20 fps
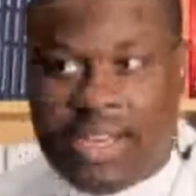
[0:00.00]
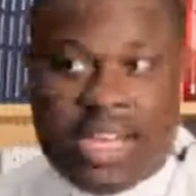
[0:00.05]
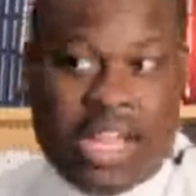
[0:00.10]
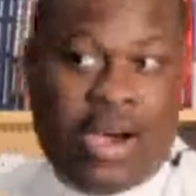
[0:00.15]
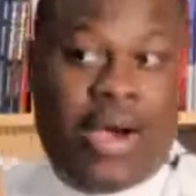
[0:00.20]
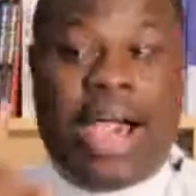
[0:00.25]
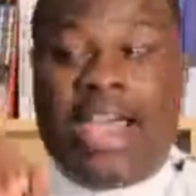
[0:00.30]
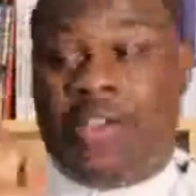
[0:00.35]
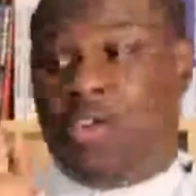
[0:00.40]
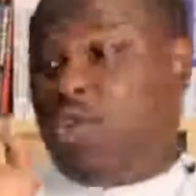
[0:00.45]

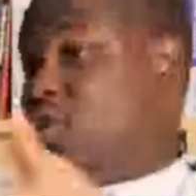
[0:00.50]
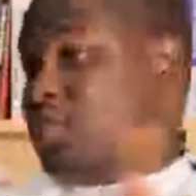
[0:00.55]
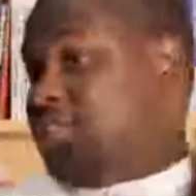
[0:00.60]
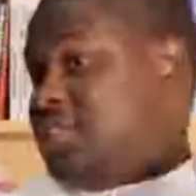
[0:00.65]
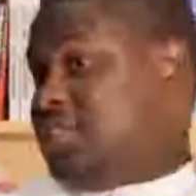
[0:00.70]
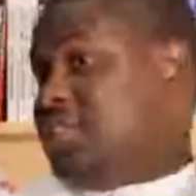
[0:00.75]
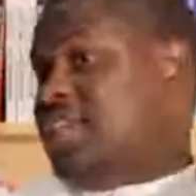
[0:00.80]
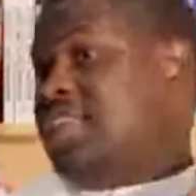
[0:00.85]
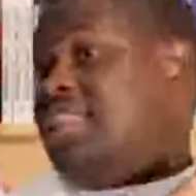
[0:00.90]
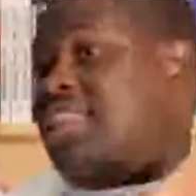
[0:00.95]
Now, I do not
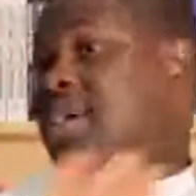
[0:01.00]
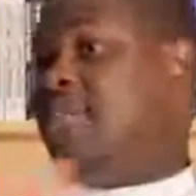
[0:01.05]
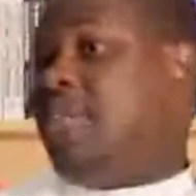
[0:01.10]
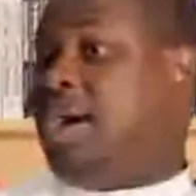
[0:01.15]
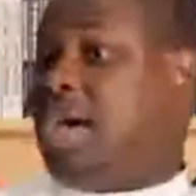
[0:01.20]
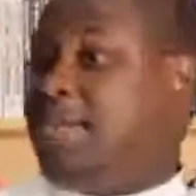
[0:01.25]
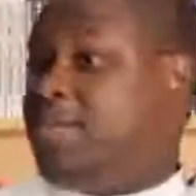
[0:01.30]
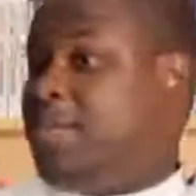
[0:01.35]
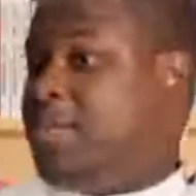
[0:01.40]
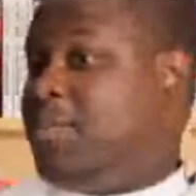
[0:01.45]
say they are
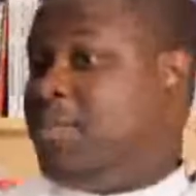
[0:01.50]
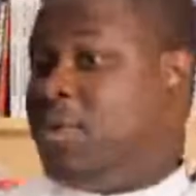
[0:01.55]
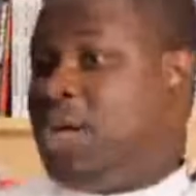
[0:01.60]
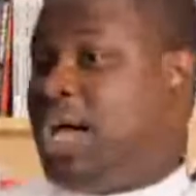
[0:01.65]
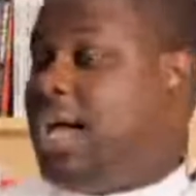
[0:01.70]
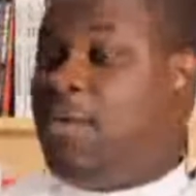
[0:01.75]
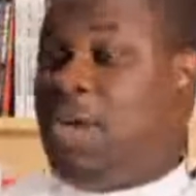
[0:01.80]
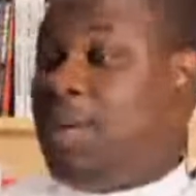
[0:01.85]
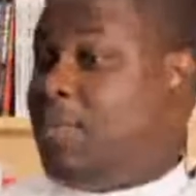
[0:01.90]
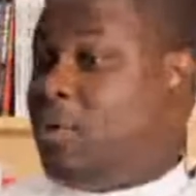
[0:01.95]
bad people.
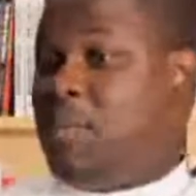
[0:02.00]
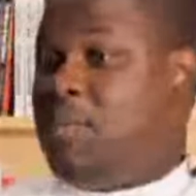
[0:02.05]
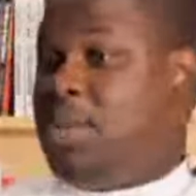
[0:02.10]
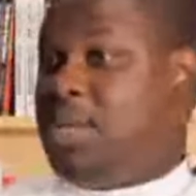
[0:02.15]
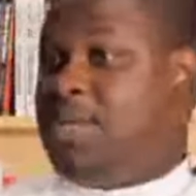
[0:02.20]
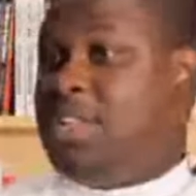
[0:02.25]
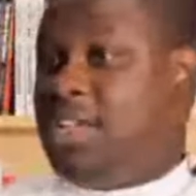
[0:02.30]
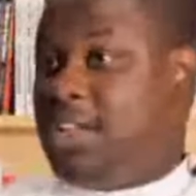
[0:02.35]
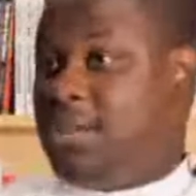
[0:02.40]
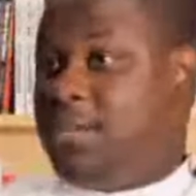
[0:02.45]
I'm not
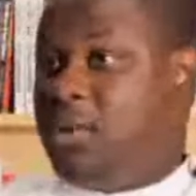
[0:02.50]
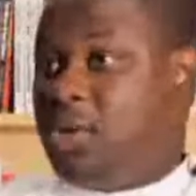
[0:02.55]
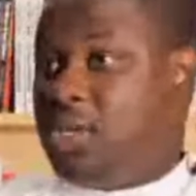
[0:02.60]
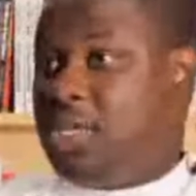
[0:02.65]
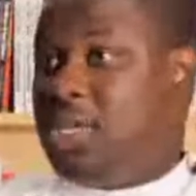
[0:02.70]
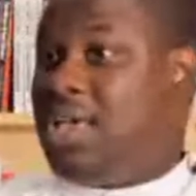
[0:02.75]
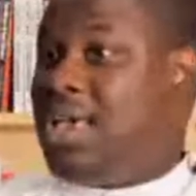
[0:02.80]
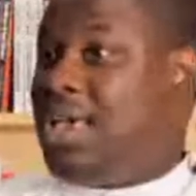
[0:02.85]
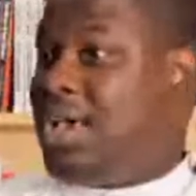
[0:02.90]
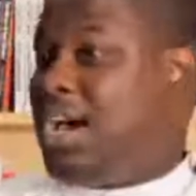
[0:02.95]
blaming
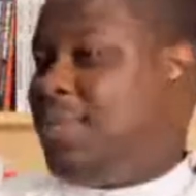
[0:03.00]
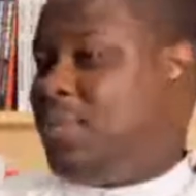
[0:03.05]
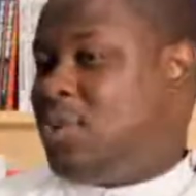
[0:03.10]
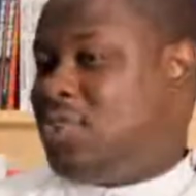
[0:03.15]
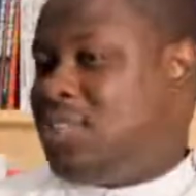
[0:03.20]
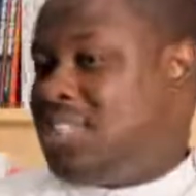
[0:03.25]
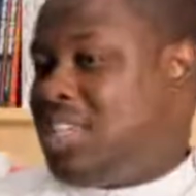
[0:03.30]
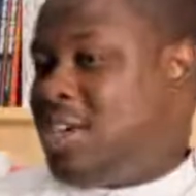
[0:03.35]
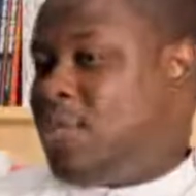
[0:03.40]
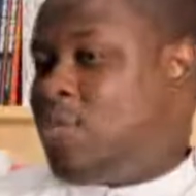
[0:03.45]
anybody. I'm
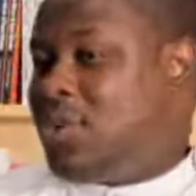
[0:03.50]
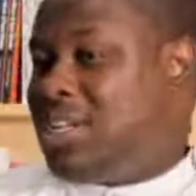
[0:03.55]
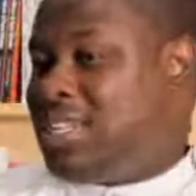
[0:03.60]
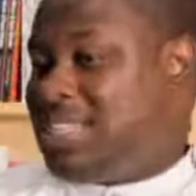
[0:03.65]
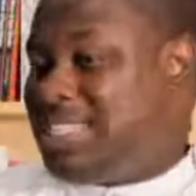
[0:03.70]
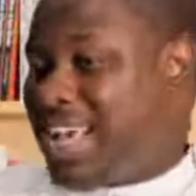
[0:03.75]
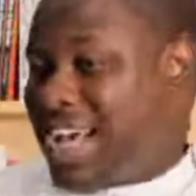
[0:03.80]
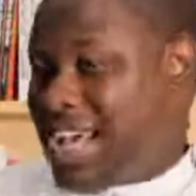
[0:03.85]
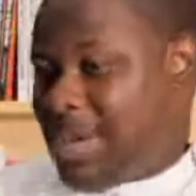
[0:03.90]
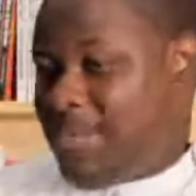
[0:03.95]
just saying what
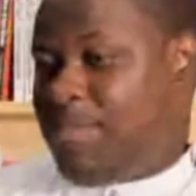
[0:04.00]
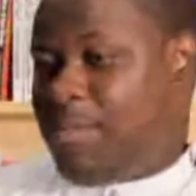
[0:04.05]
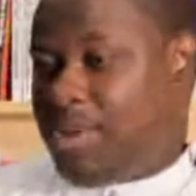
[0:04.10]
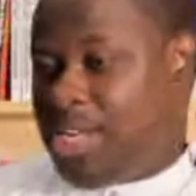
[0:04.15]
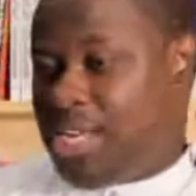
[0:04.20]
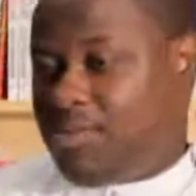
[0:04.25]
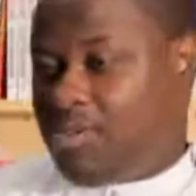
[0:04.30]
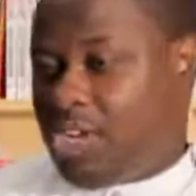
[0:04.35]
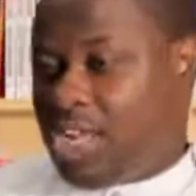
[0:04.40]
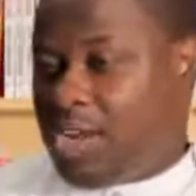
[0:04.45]
is
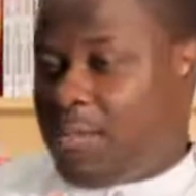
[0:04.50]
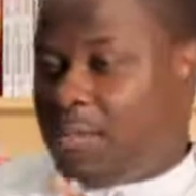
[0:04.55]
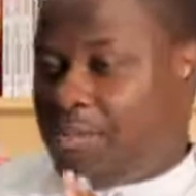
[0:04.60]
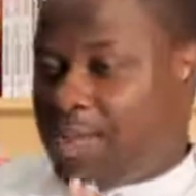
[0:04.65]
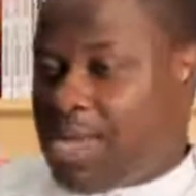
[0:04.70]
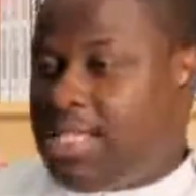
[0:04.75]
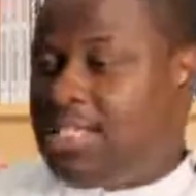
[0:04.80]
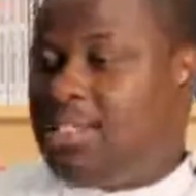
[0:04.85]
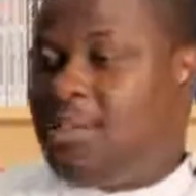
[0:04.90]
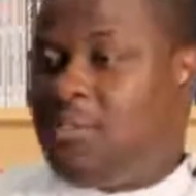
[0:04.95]
happening. I'm trying
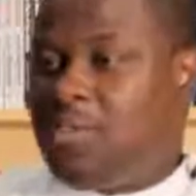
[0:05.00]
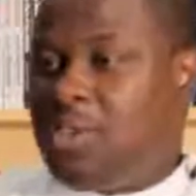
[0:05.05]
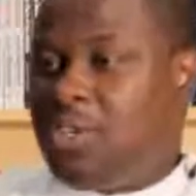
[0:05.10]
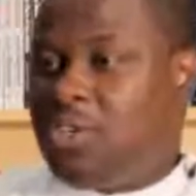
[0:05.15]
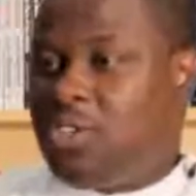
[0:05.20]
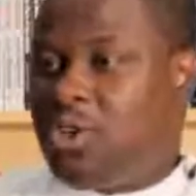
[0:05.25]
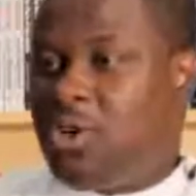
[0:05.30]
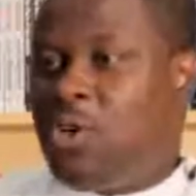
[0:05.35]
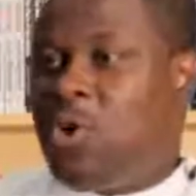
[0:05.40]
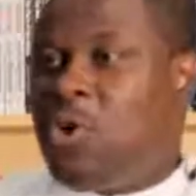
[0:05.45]
to paint a
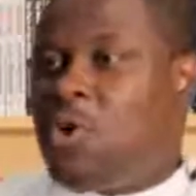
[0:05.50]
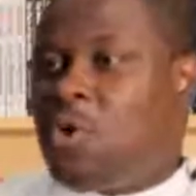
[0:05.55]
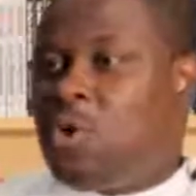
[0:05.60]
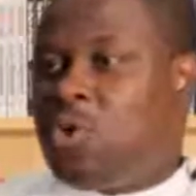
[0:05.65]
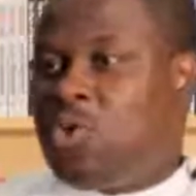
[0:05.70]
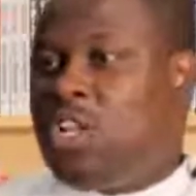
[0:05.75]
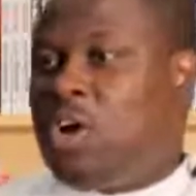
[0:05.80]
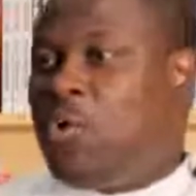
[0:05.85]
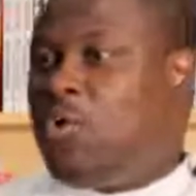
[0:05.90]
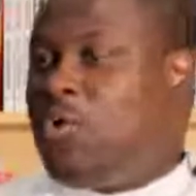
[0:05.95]
picture
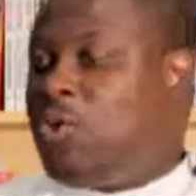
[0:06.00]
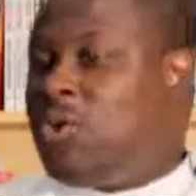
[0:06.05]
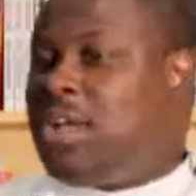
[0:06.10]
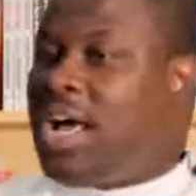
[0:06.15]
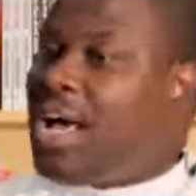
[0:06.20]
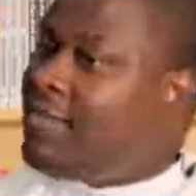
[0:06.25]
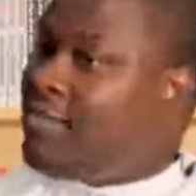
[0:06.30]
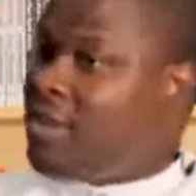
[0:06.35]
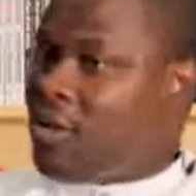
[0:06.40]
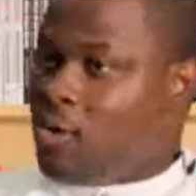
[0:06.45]
so that we don't
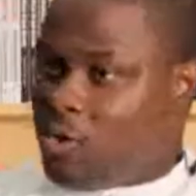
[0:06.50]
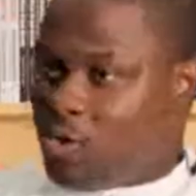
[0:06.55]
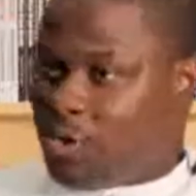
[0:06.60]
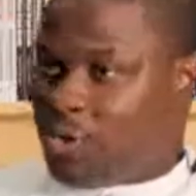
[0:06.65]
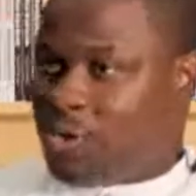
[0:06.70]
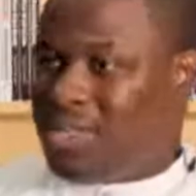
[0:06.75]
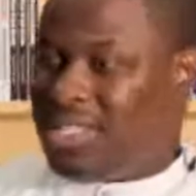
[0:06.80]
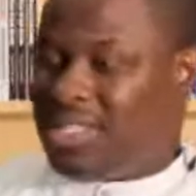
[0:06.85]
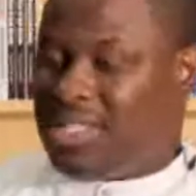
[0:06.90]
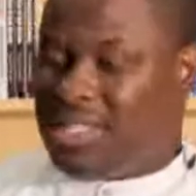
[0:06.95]
have
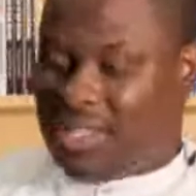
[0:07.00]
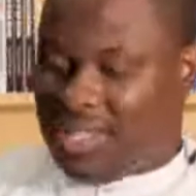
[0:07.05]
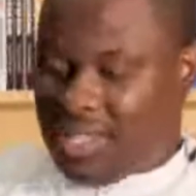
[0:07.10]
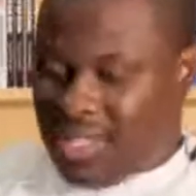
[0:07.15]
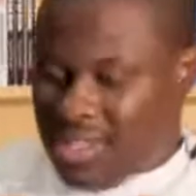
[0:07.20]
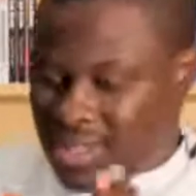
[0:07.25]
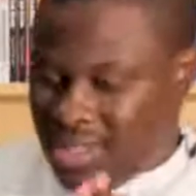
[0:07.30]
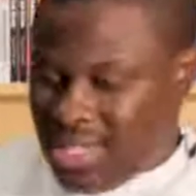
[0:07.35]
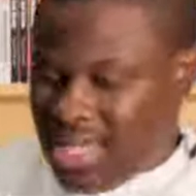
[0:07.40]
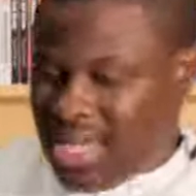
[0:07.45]
illusions.
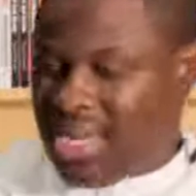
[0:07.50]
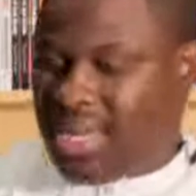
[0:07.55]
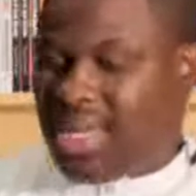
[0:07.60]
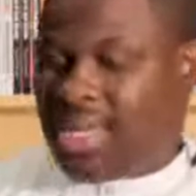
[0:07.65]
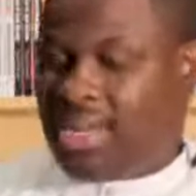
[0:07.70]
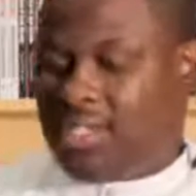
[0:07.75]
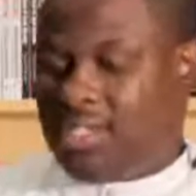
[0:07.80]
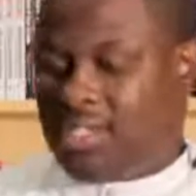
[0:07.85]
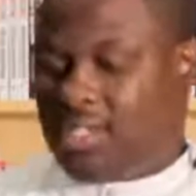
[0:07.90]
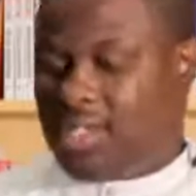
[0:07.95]
The thing
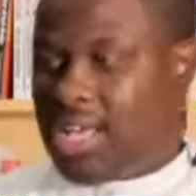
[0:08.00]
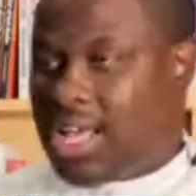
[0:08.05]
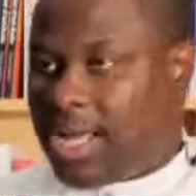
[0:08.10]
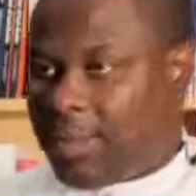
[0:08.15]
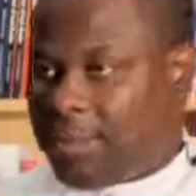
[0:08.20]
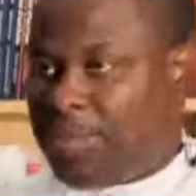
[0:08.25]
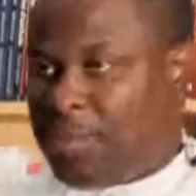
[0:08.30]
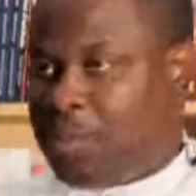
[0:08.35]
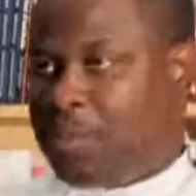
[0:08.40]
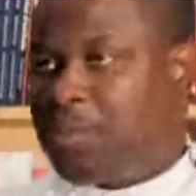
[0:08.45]
that needs to
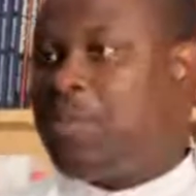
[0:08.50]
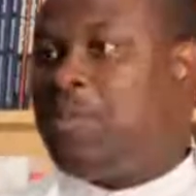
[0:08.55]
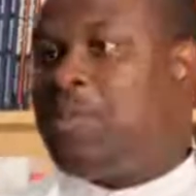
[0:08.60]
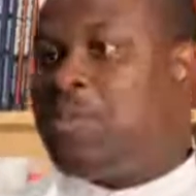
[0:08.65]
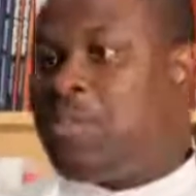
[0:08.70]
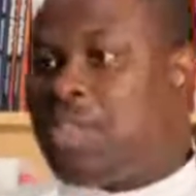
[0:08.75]
happen